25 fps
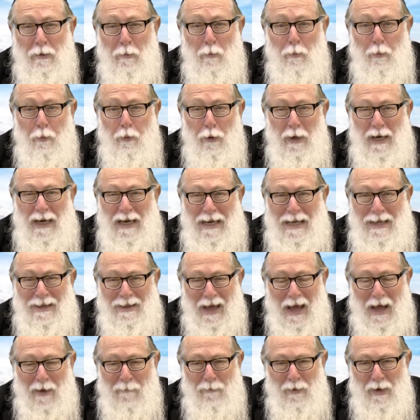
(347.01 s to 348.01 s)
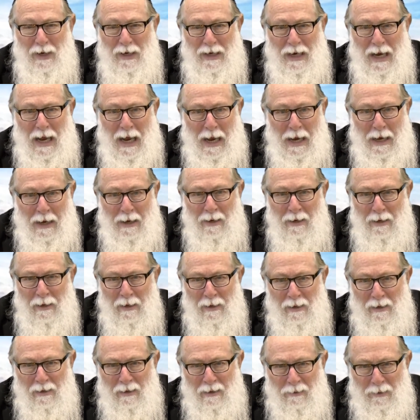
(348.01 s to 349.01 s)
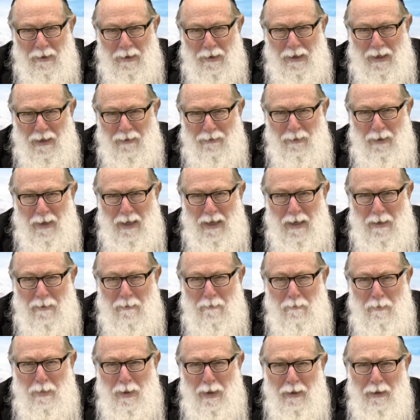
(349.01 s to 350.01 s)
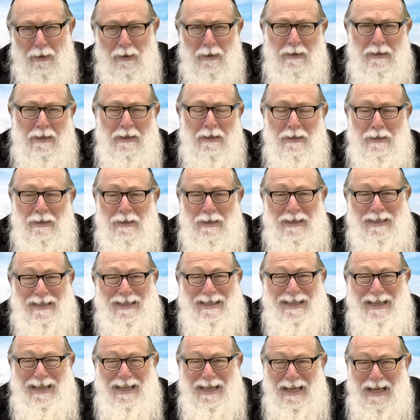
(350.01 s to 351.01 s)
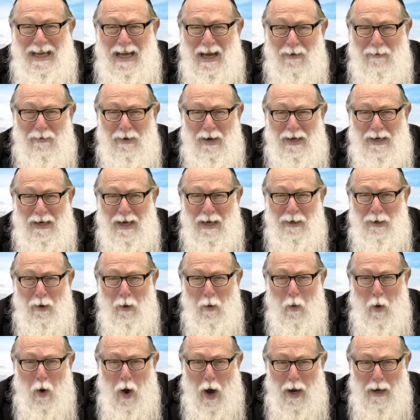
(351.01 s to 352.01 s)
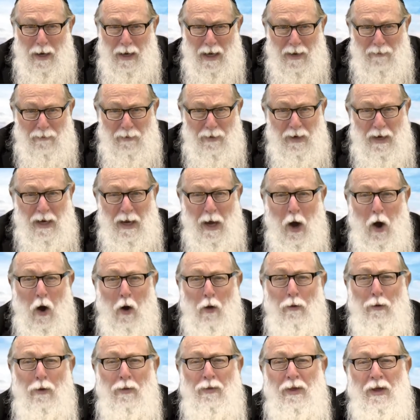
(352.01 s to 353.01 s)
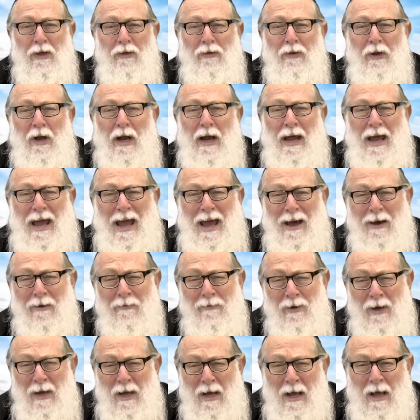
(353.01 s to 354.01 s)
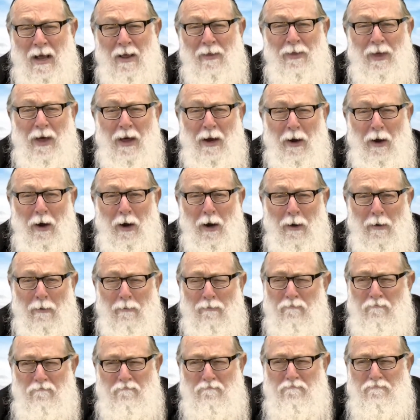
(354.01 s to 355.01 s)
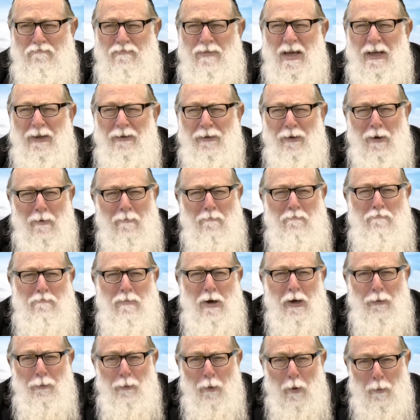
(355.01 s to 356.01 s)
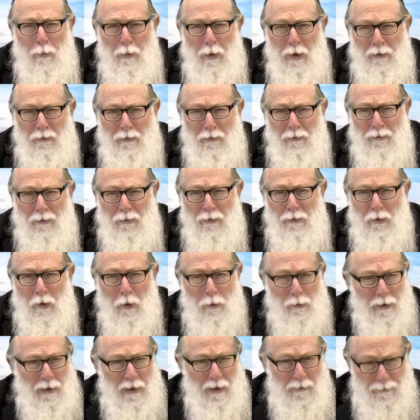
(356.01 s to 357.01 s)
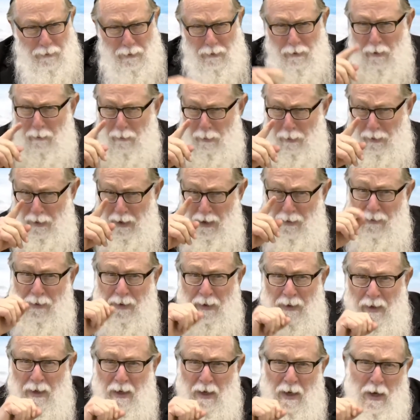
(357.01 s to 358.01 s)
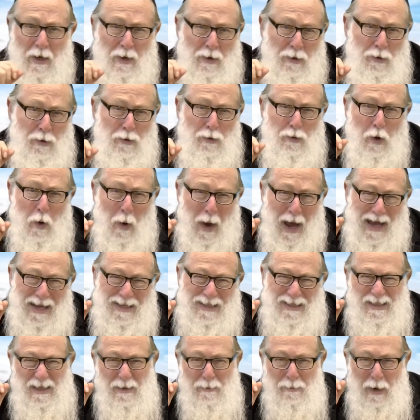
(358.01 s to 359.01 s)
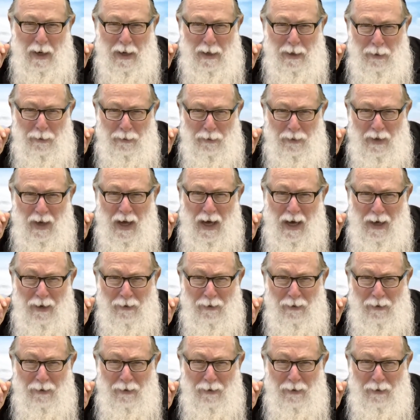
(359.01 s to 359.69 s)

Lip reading: to breathe every day. The one who gives me the ability to see every day, to walk every day. All the things that I have that are things that are much more precious than gold. And if you don't believe it, you go ask somebody who's in the